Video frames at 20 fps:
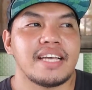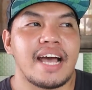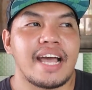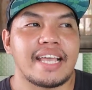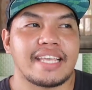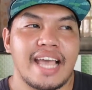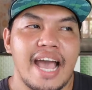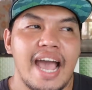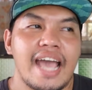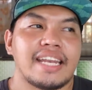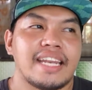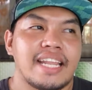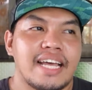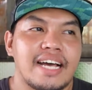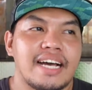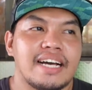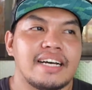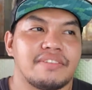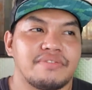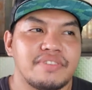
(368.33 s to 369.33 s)
I
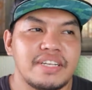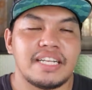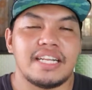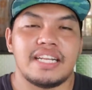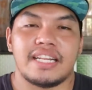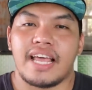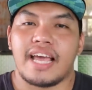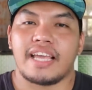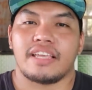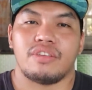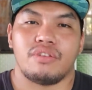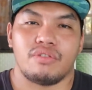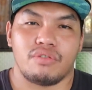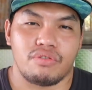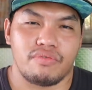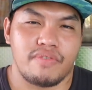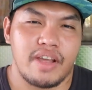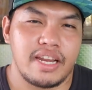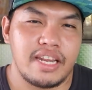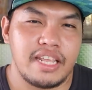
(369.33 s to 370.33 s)
kinda really like you
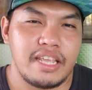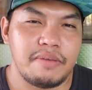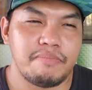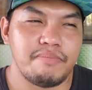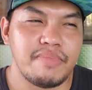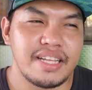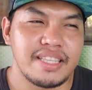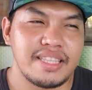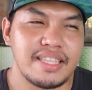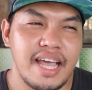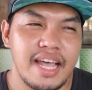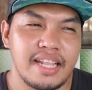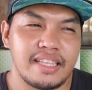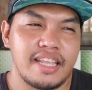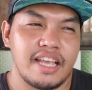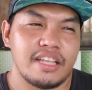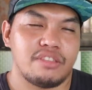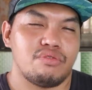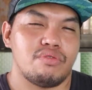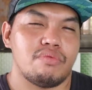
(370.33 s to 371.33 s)
already, but
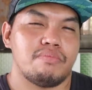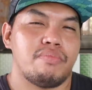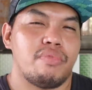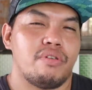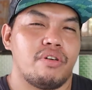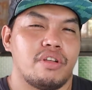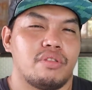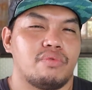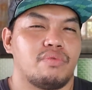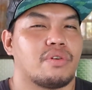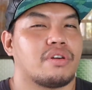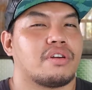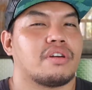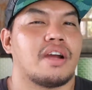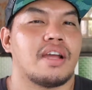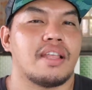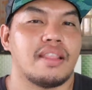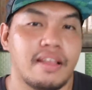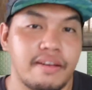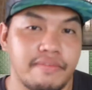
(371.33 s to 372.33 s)
not yet to the point
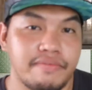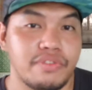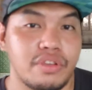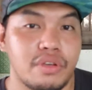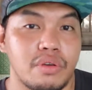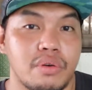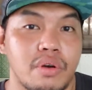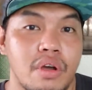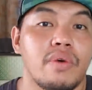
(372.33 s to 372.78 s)
where I love you.